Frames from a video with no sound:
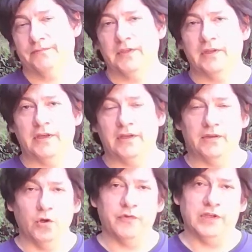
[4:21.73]
And
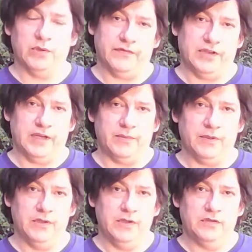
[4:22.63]
hopefully we'll have time
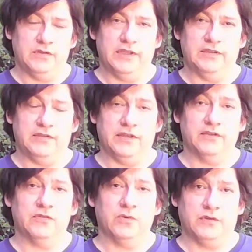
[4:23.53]
to get to that
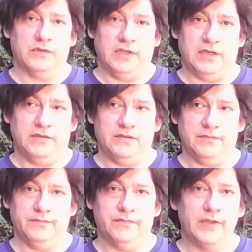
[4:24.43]
towards the end.
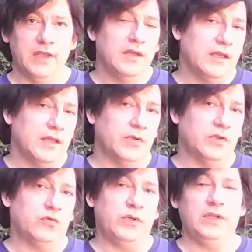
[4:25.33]
In
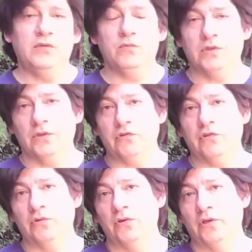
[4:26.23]
between, we'll also look at